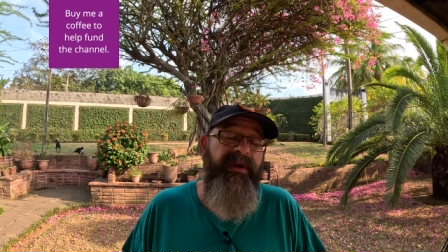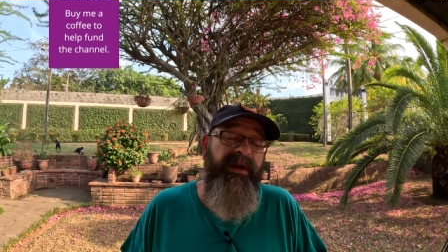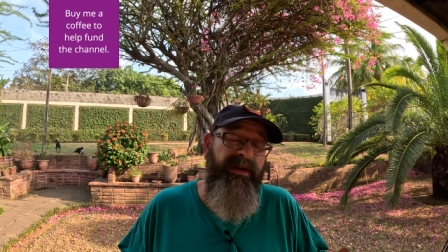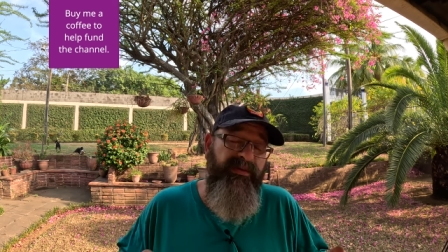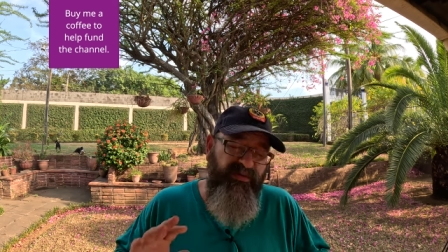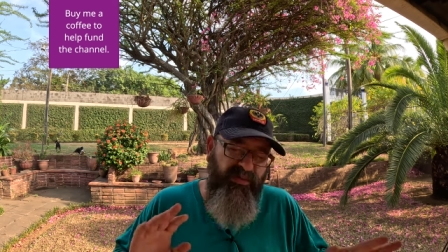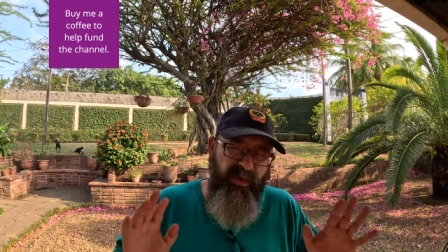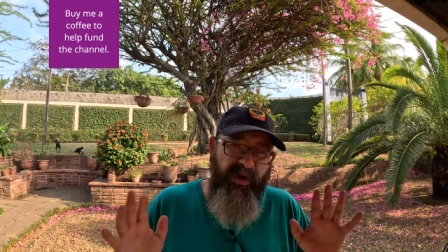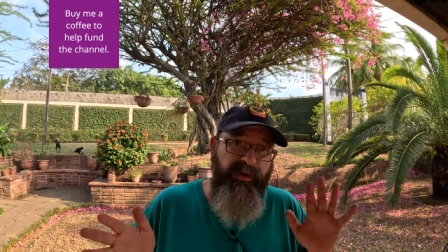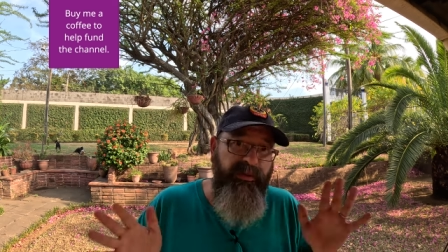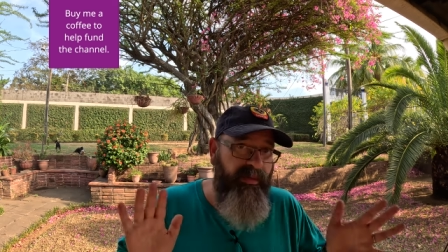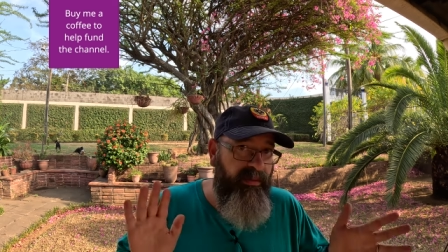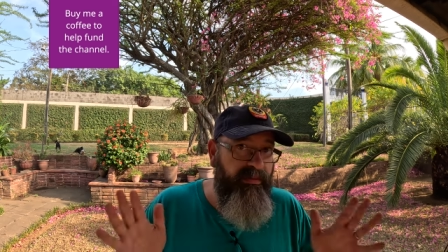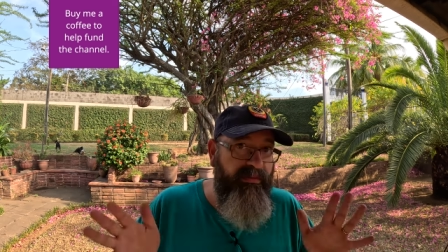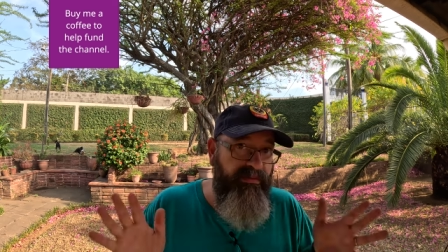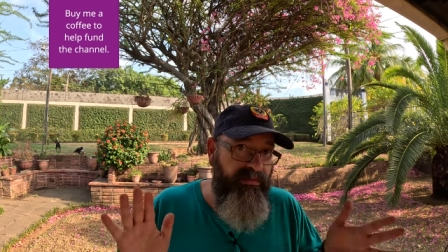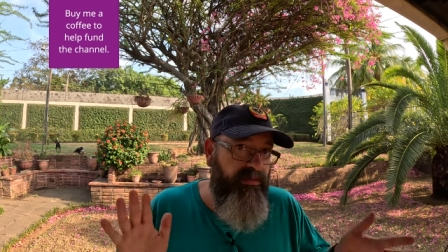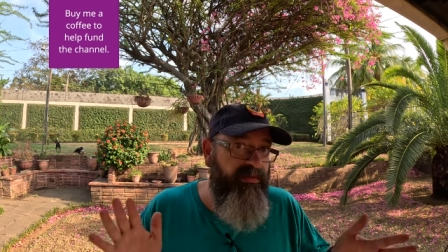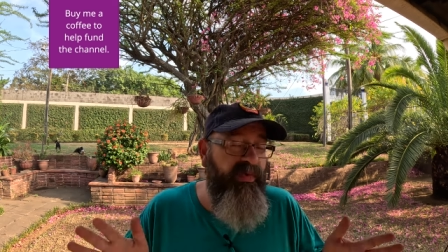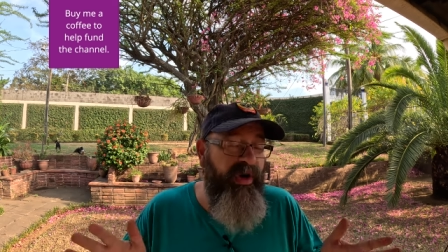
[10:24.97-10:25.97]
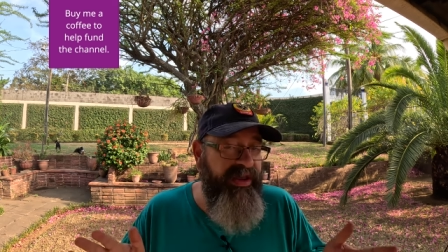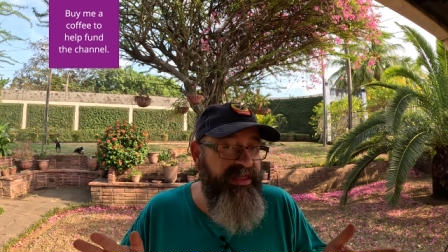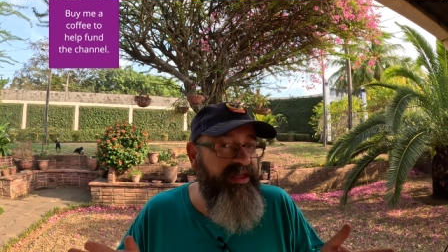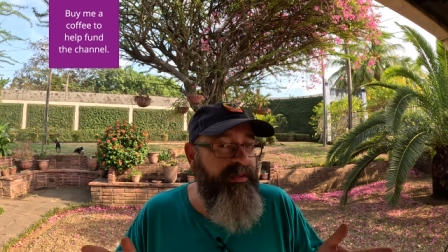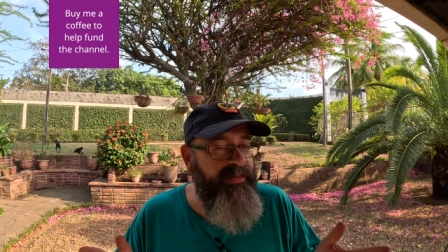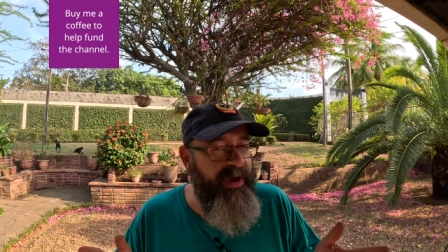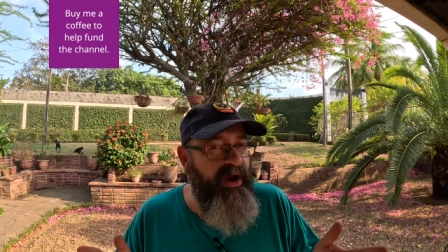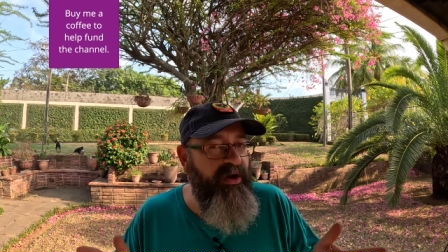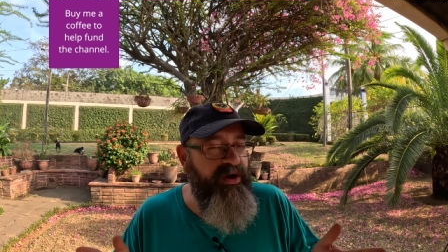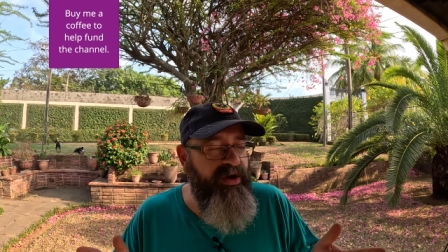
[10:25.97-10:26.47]
and we're right in the
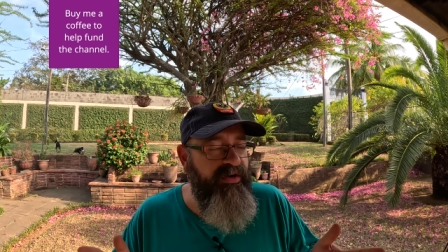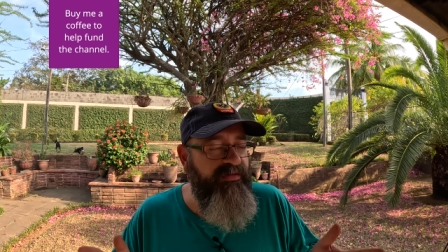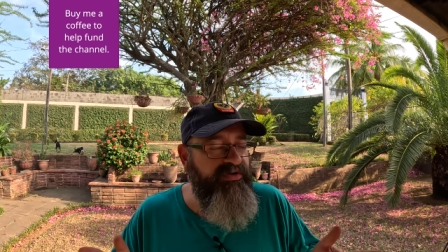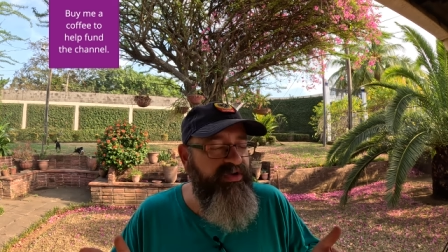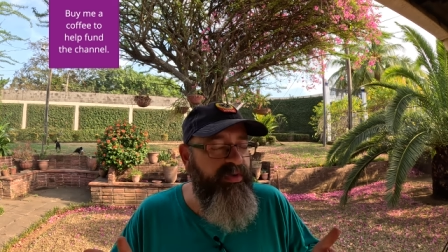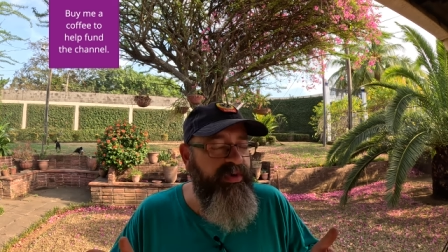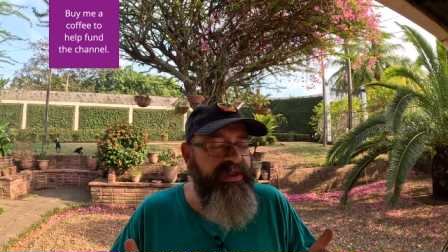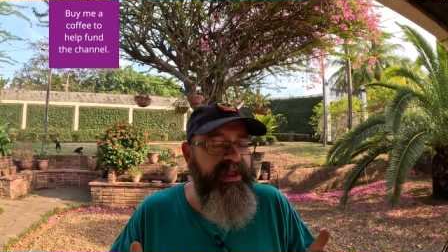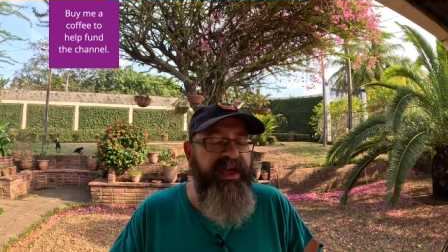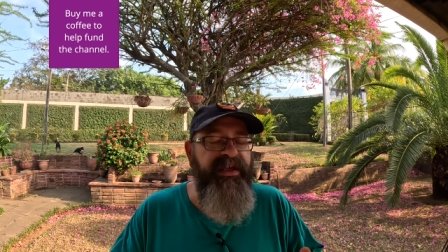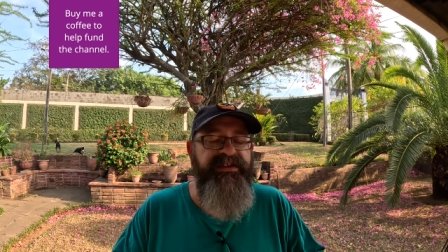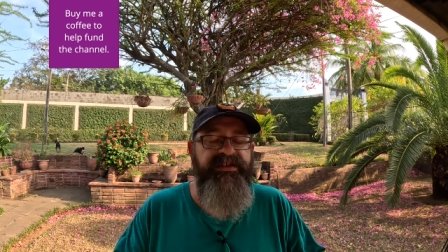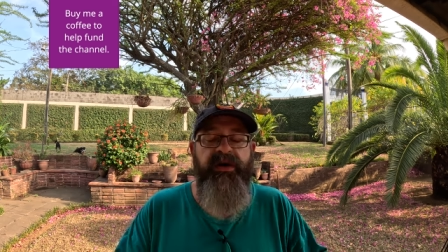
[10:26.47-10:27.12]
barrier of doing that.